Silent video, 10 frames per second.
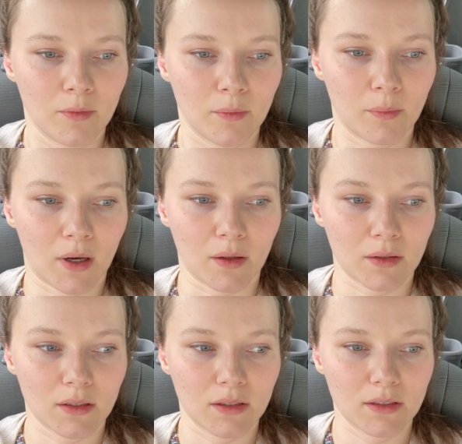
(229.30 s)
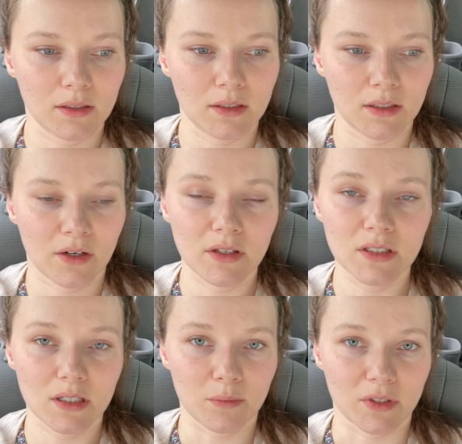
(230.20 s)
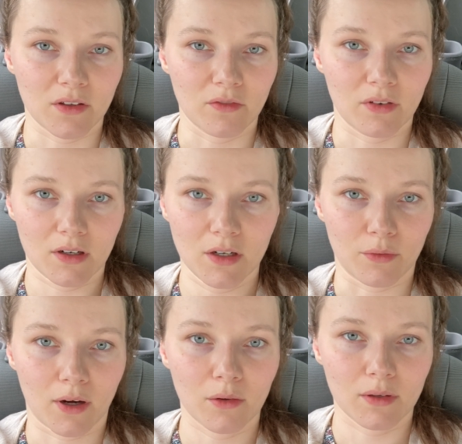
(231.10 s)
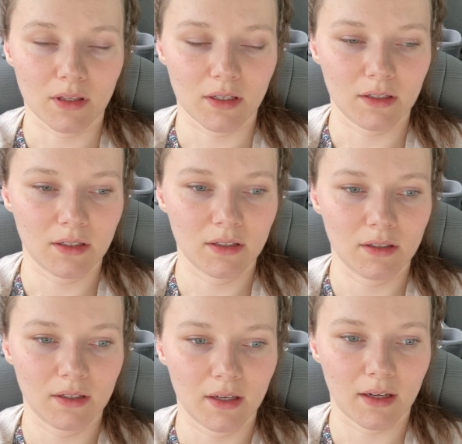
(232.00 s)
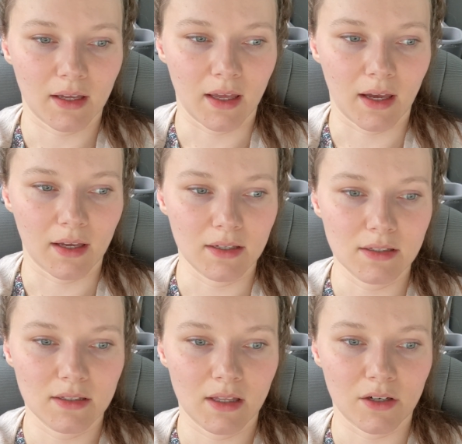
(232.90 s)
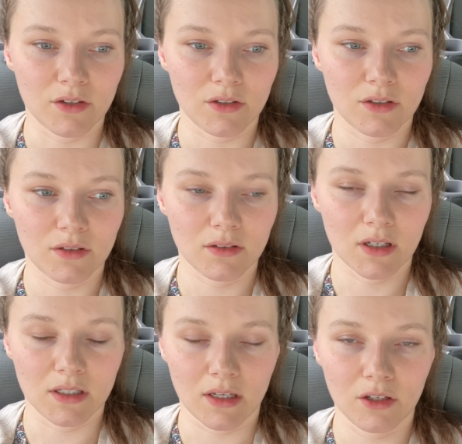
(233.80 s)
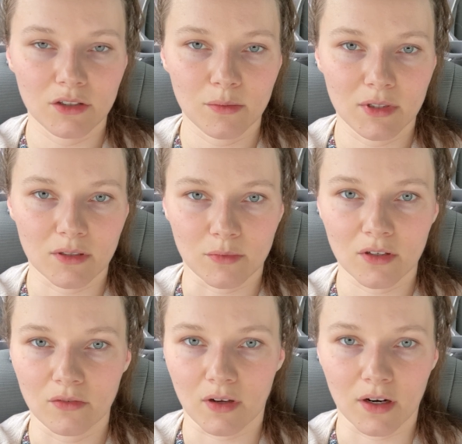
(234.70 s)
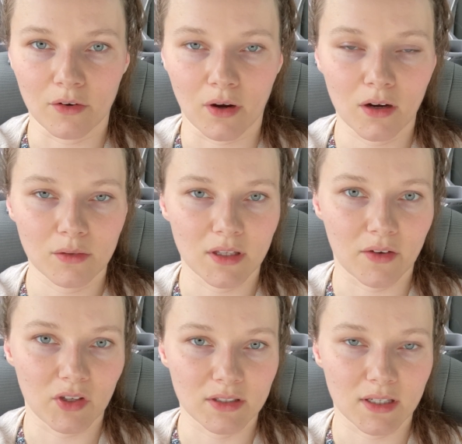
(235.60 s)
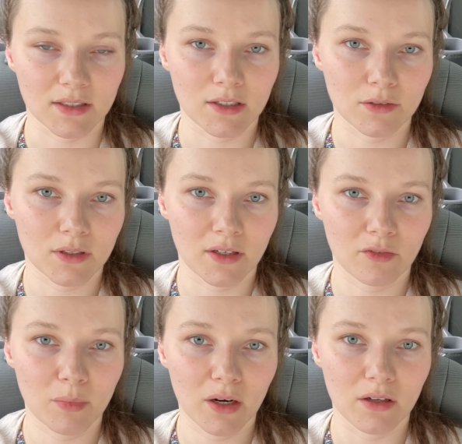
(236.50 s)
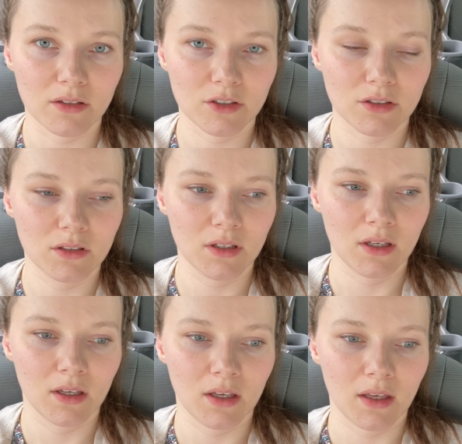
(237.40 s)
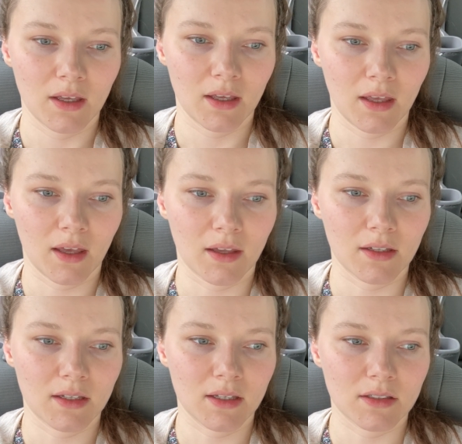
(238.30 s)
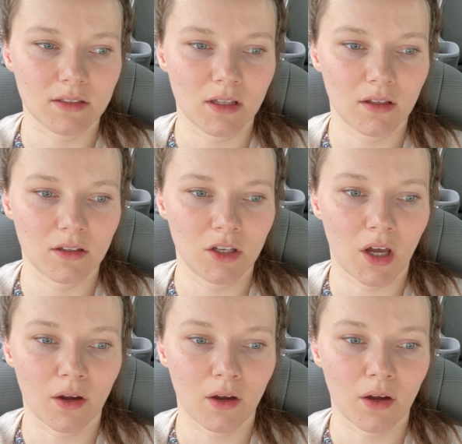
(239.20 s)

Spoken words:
Well, there is something very wrong with it, and there's continues to be something very wrong with having sex outside of marriage. And it's not